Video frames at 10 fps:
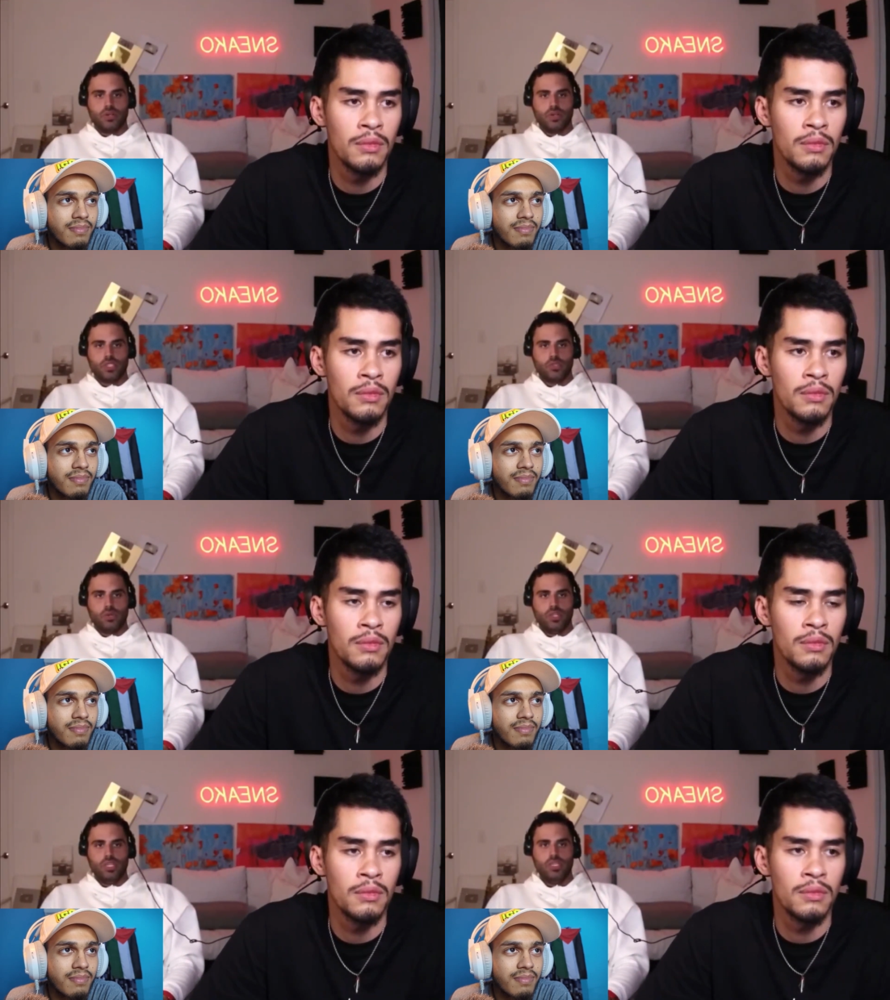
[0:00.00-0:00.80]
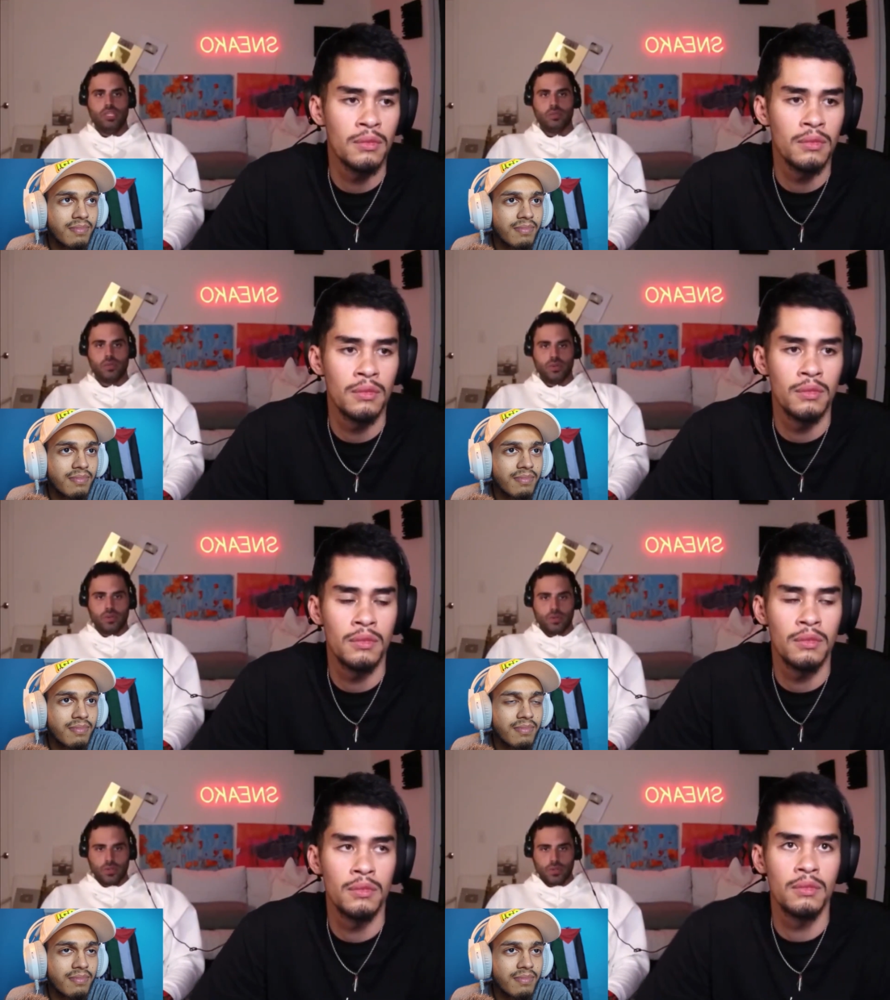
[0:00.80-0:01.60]
Speaker 1: That's why we need Him.
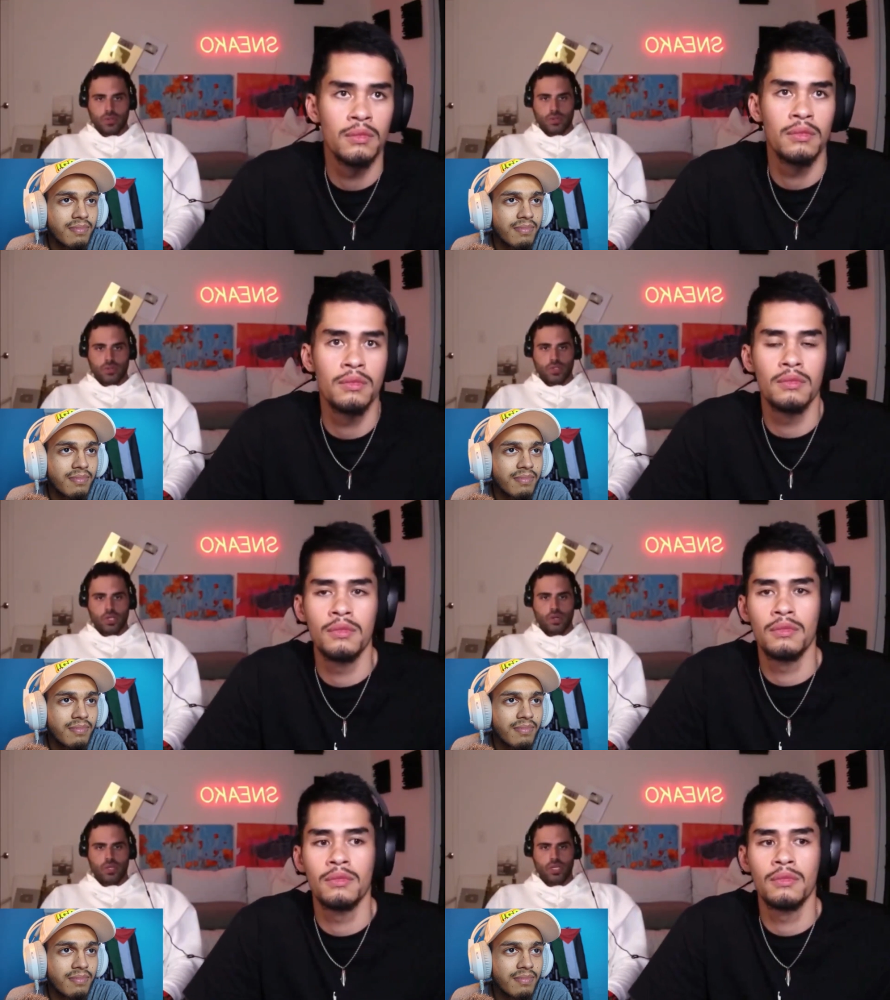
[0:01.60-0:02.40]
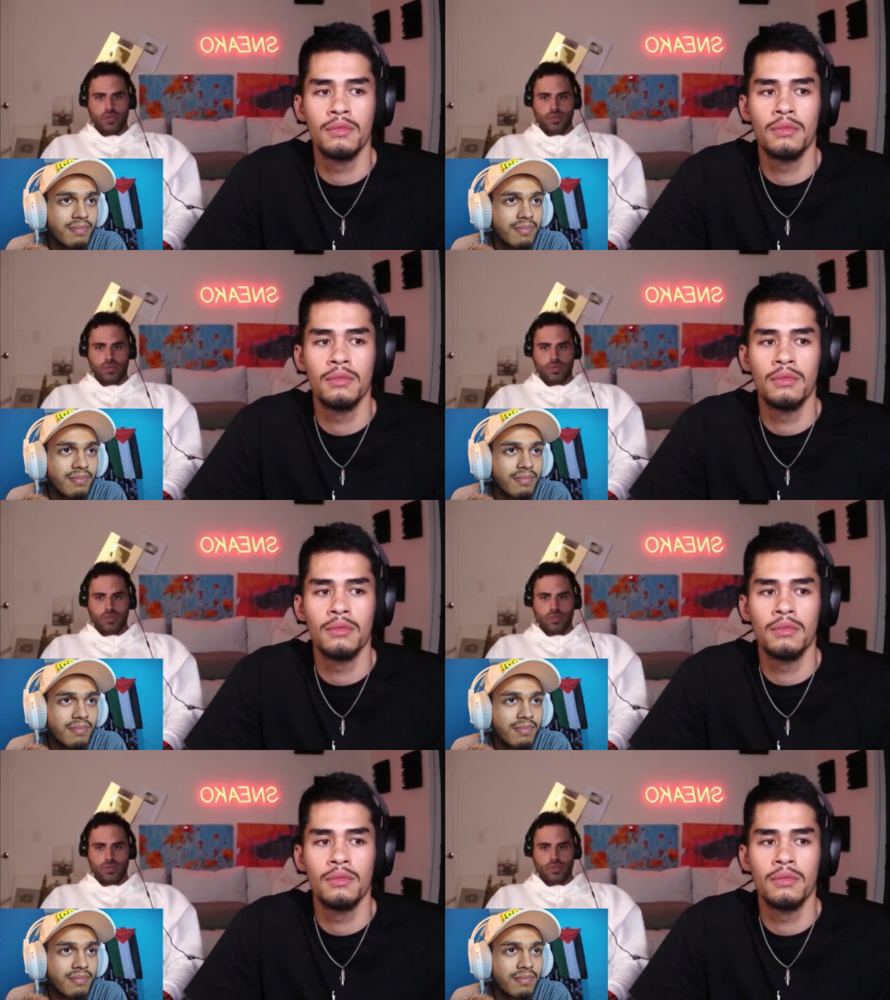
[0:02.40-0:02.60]
You know what I mean?